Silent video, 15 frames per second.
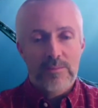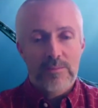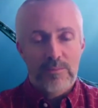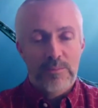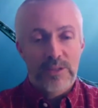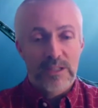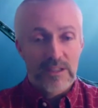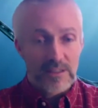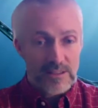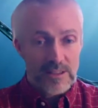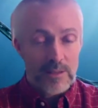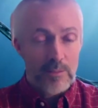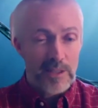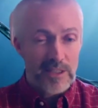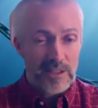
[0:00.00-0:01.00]
because
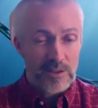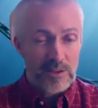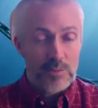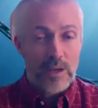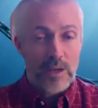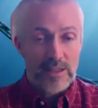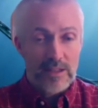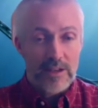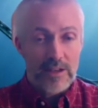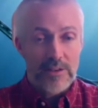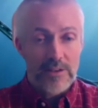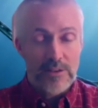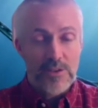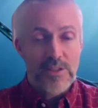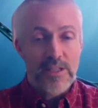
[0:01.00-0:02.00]
somebody else might not
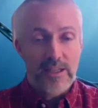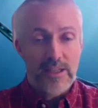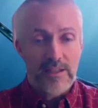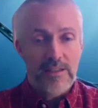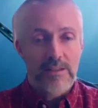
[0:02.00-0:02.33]
understand it.